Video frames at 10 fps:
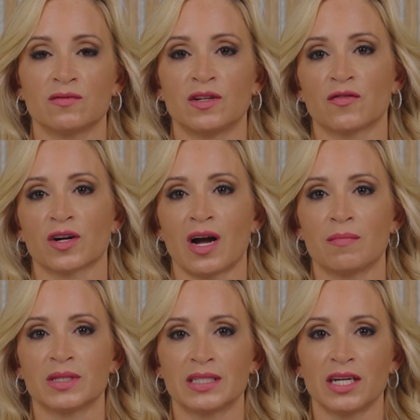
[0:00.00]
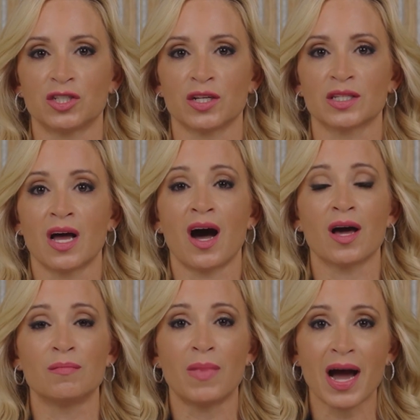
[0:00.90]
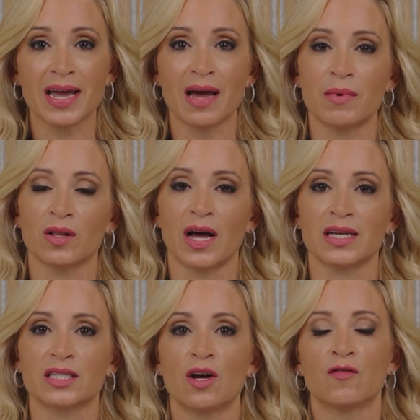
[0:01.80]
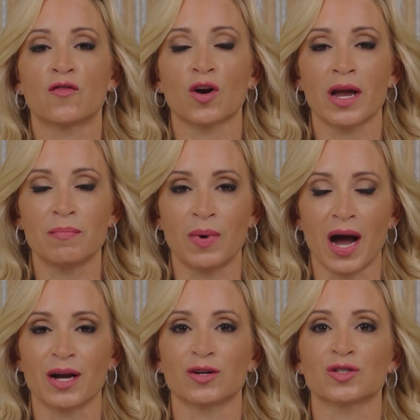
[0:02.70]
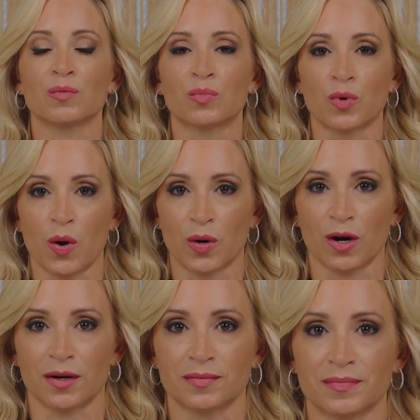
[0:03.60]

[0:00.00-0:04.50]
of different compensations on my MLS for a buyer's broker.